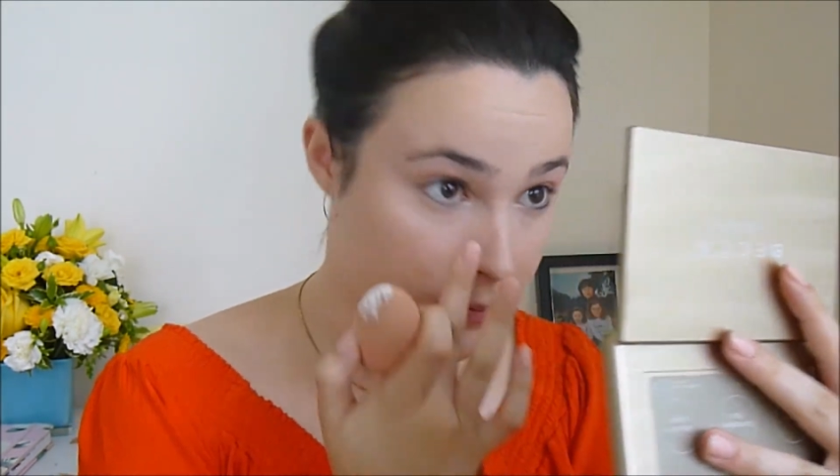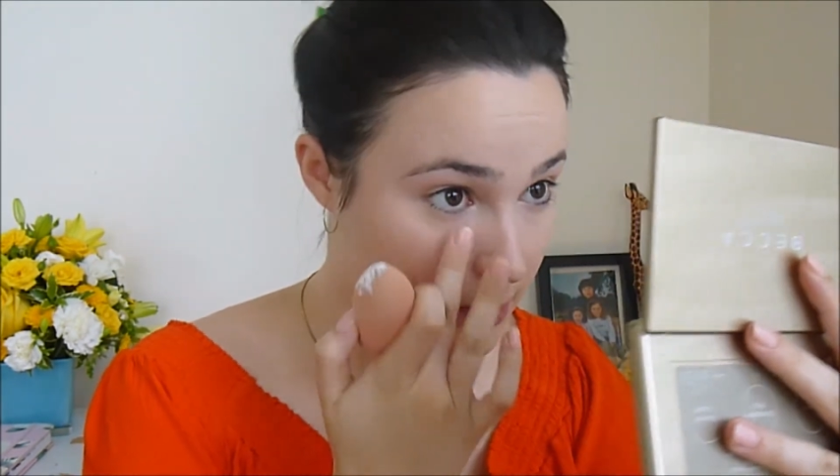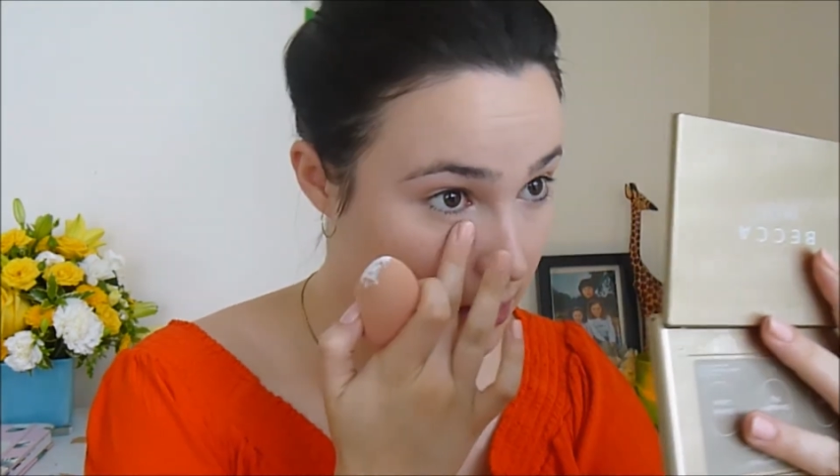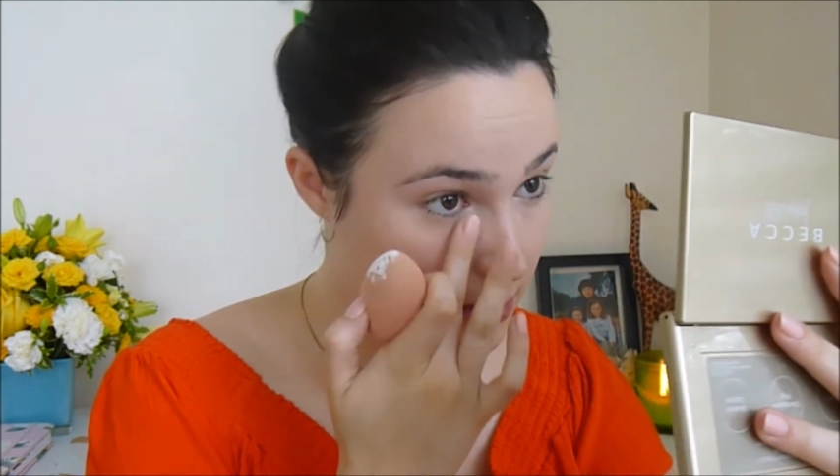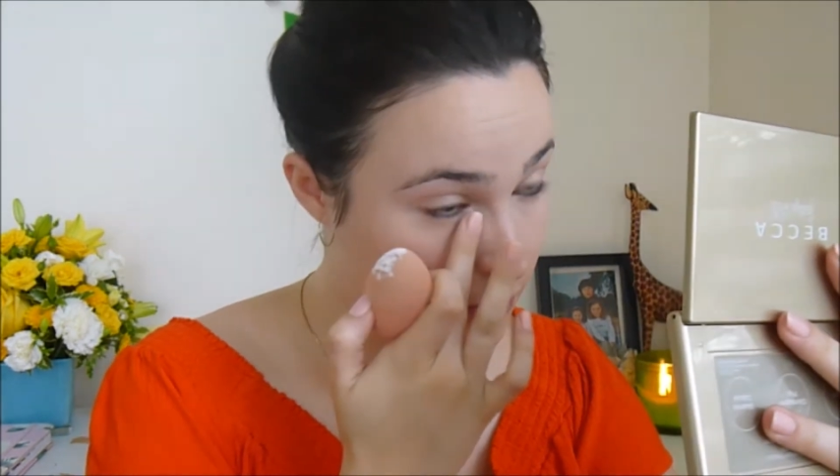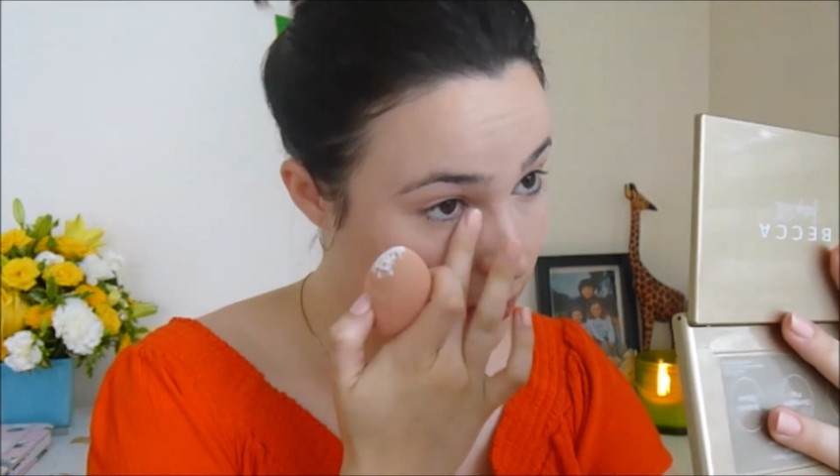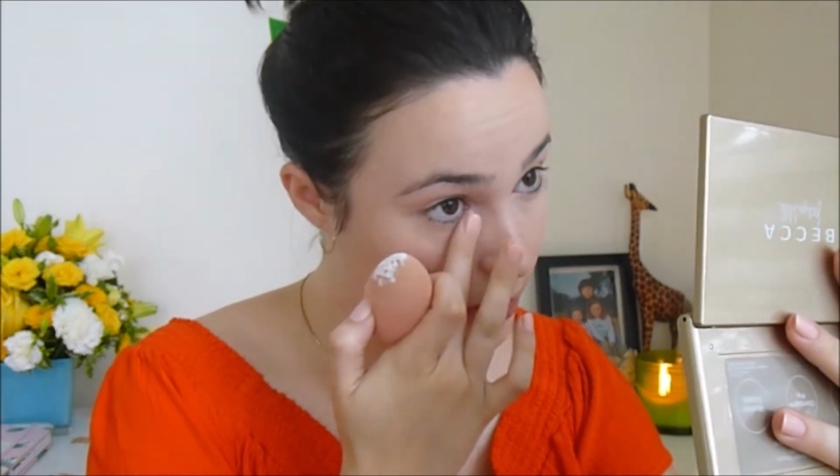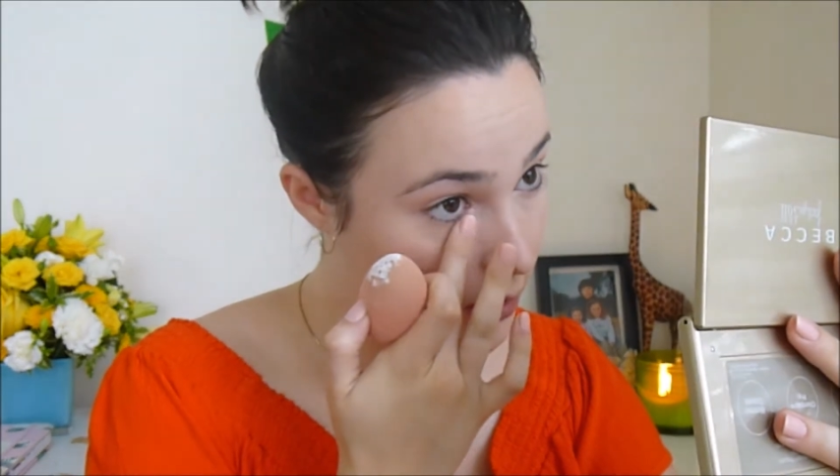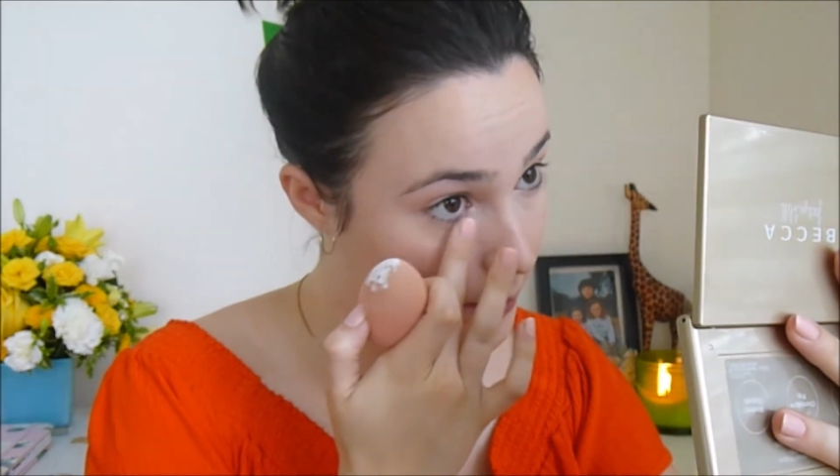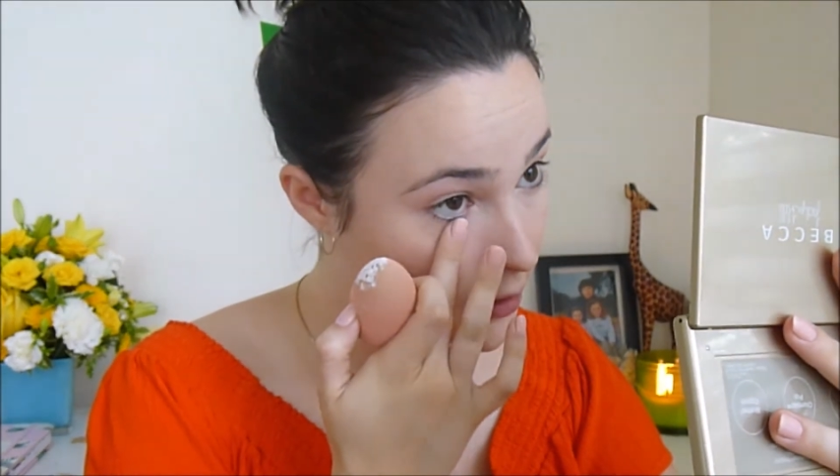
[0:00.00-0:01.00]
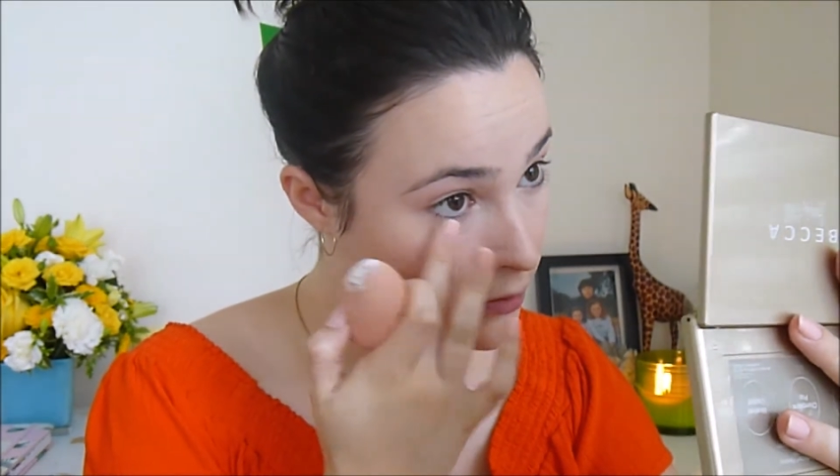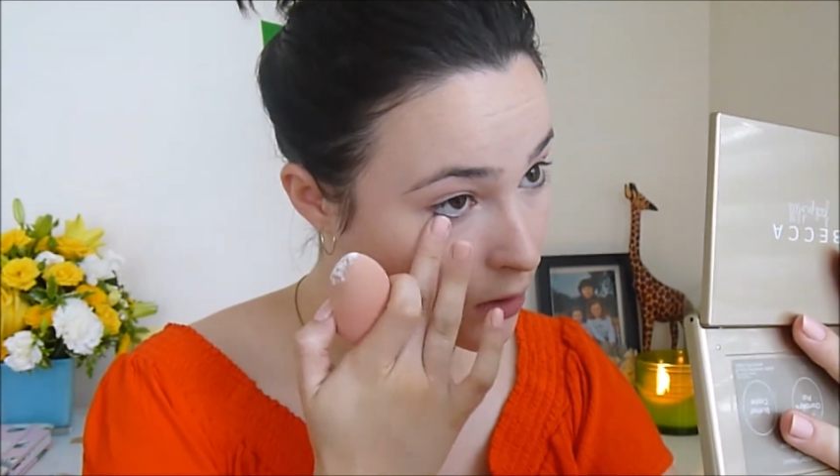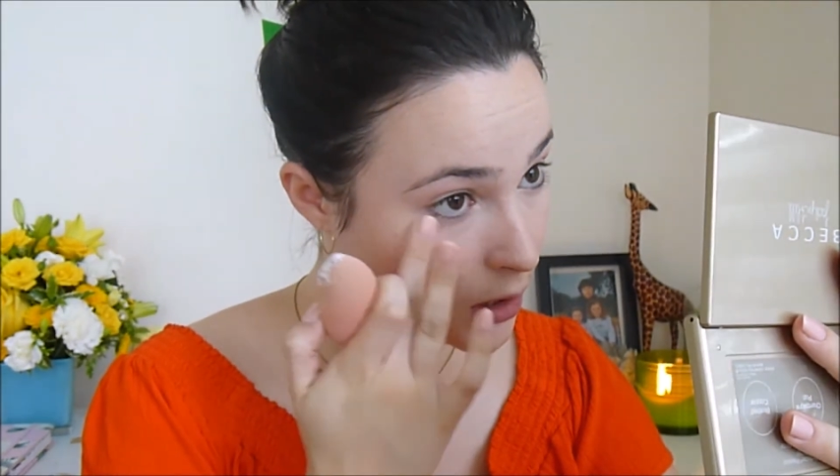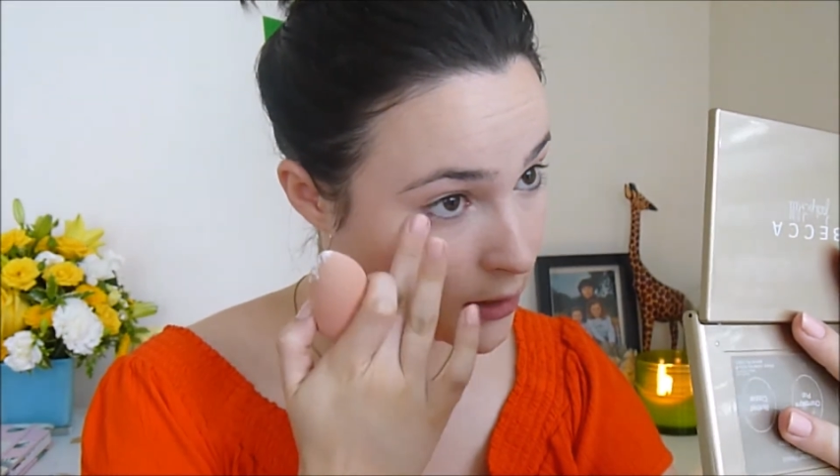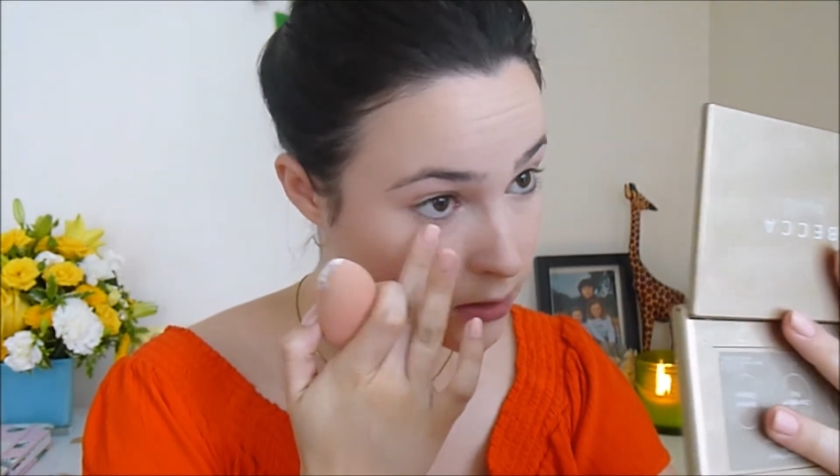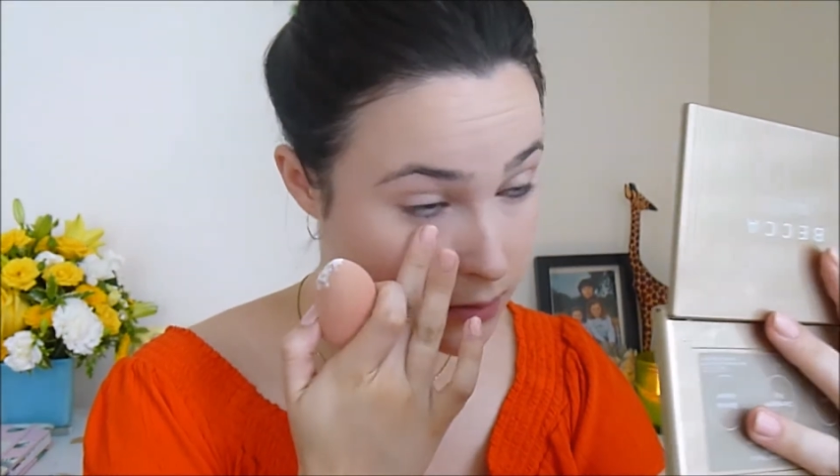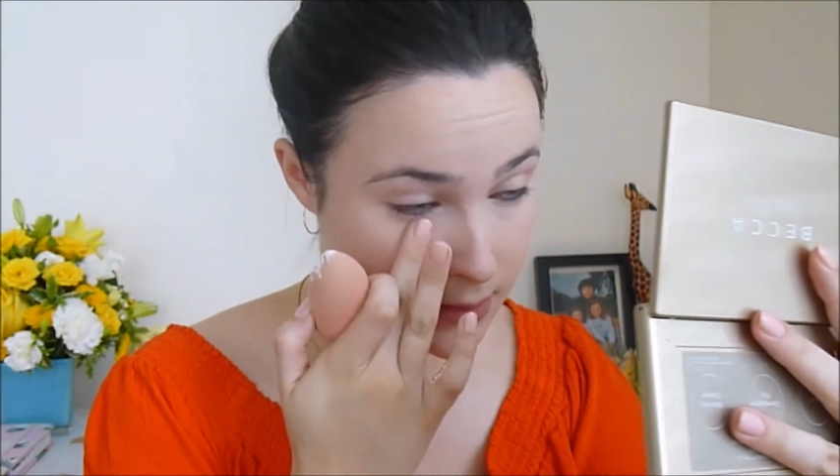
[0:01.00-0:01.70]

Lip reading: Because if you want to, if you want to lock those in